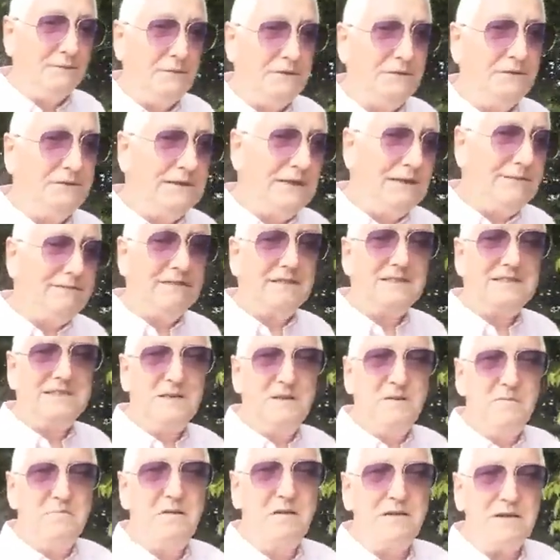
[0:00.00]
We don't have to
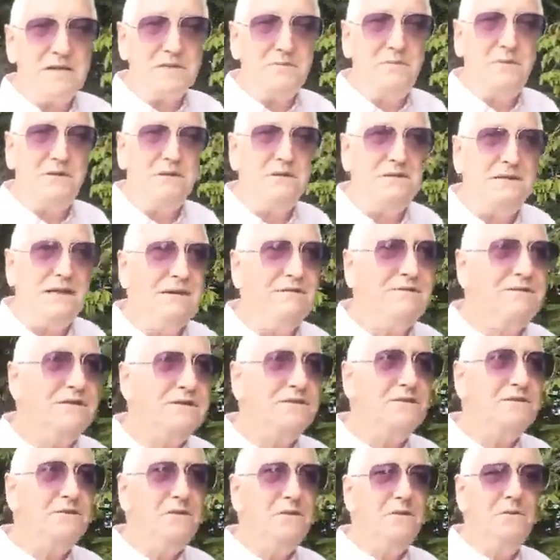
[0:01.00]
sell products. We don't have
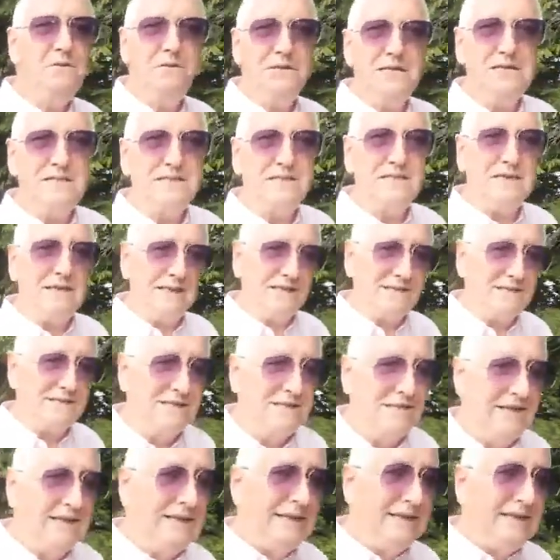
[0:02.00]
to do all these
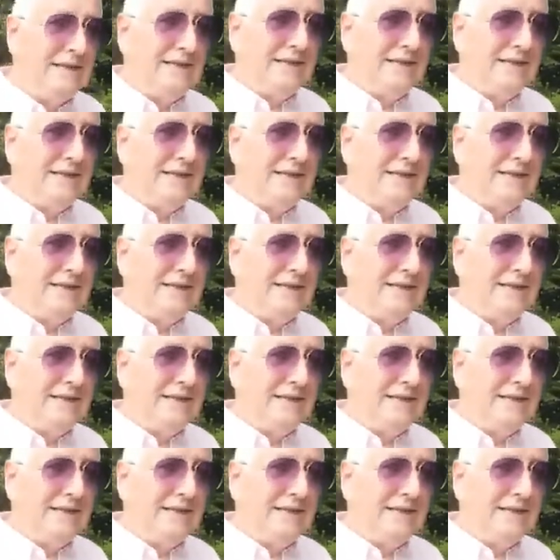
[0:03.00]
things.